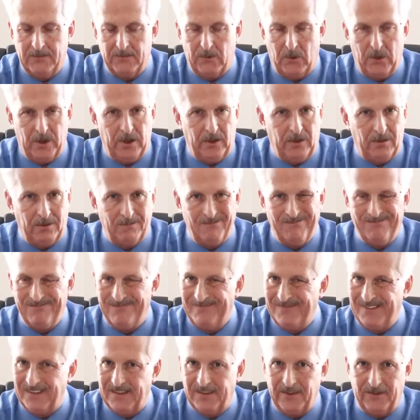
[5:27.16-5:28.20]
Oil,
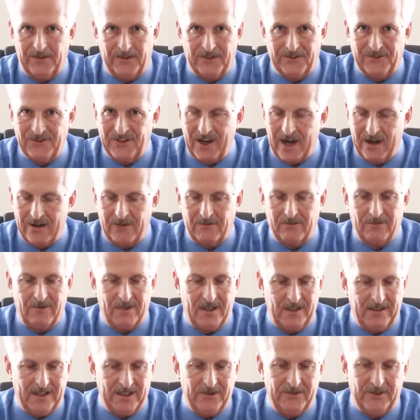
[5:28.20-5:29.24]
you know, the chart
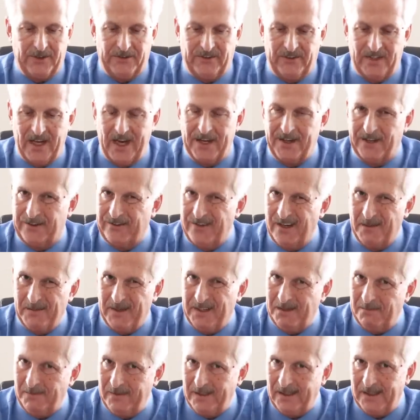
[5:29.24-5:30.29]
really looks kind of crummy
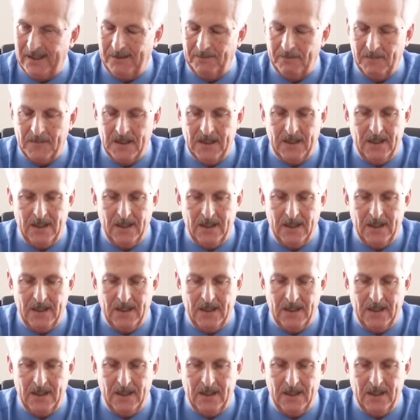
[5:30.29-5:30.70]
to me,